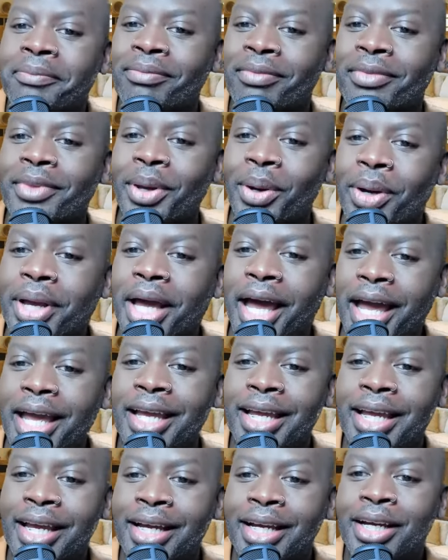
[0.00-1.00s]

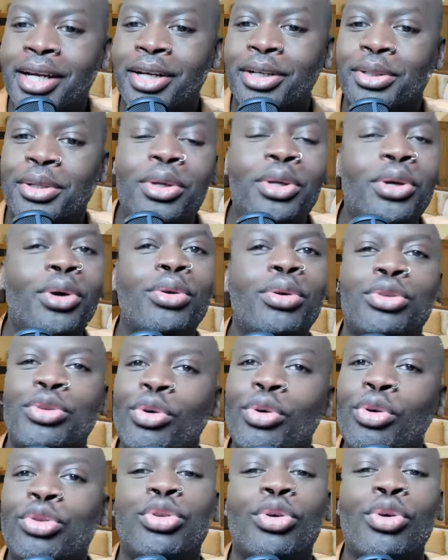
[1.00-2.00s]
Okay. Do you,
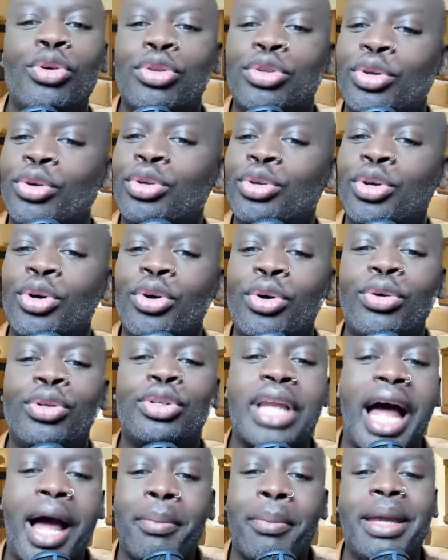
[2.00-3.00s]
do, do, do you,
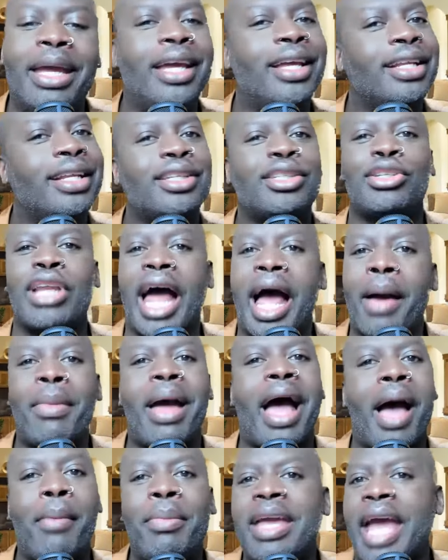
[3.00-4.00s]
I mean, I,
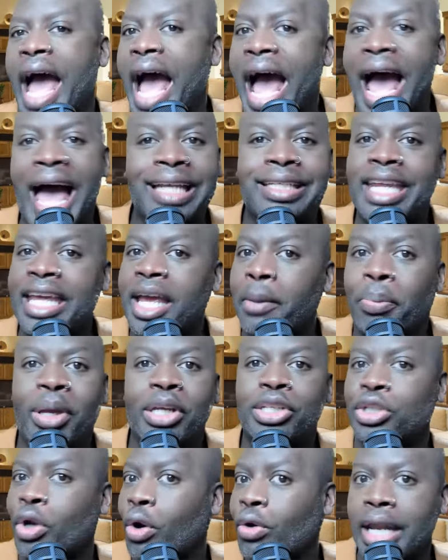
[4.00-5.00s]
I mean, how deep
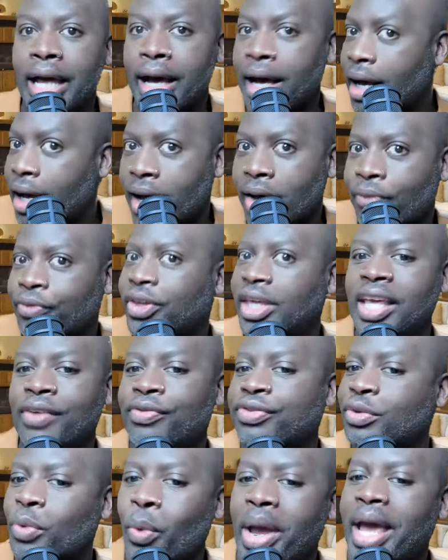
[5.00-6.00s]
is your love, Keith
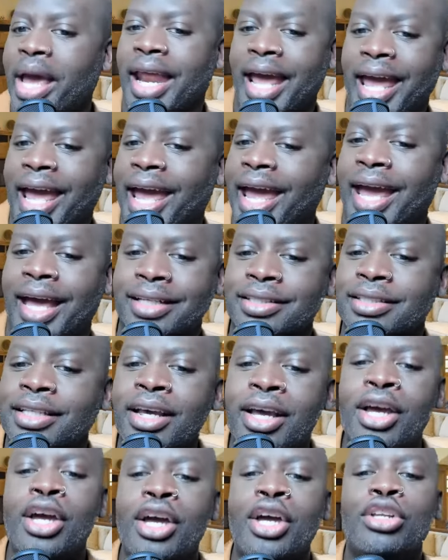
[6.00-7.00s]
Sweat ass?
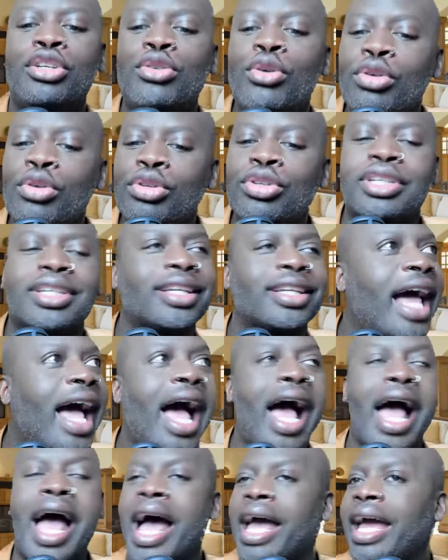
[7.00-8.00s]
Do
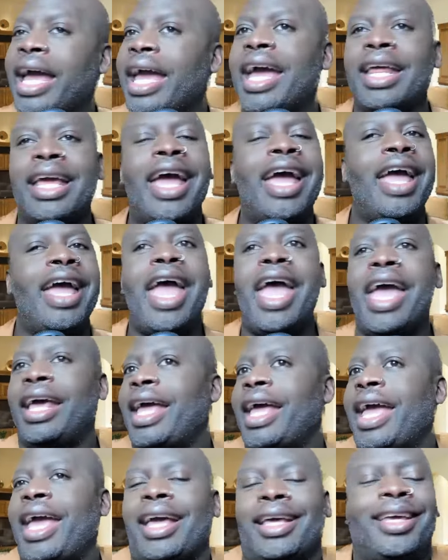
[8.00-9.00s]
I, I,
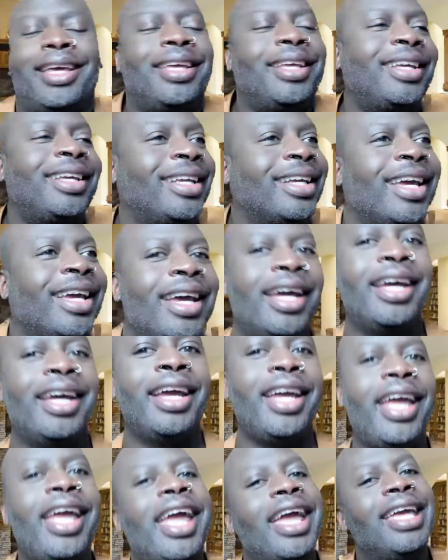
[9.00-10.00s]
I,
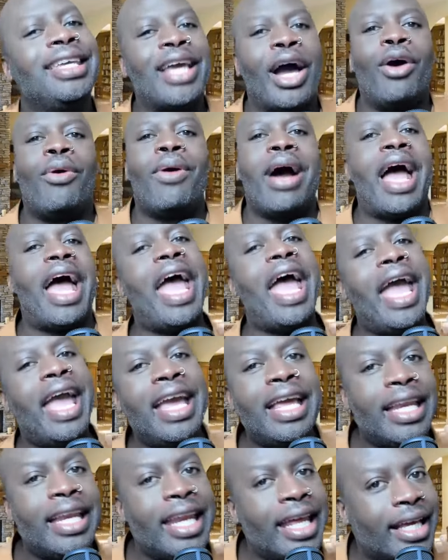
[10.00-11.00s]
in your
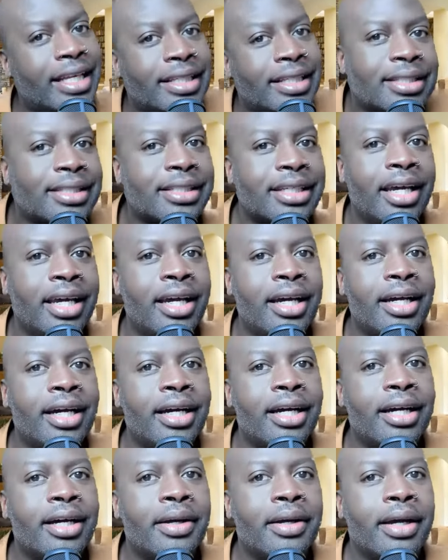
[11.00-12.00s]
anus?
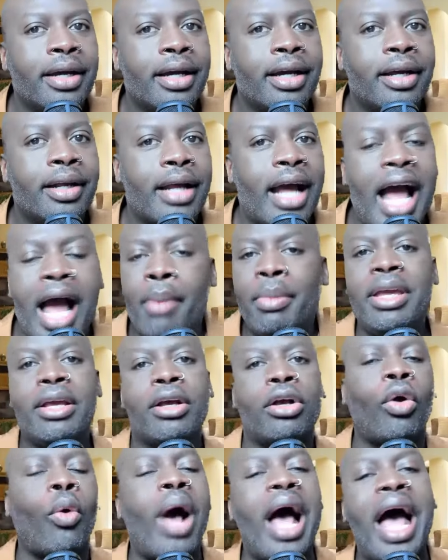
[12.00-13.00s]
I mean,
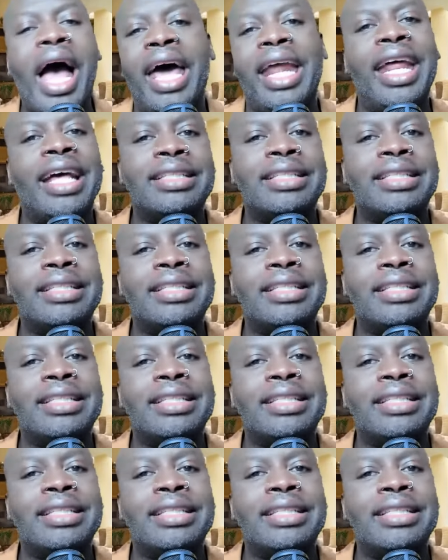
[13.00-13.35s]
quiet as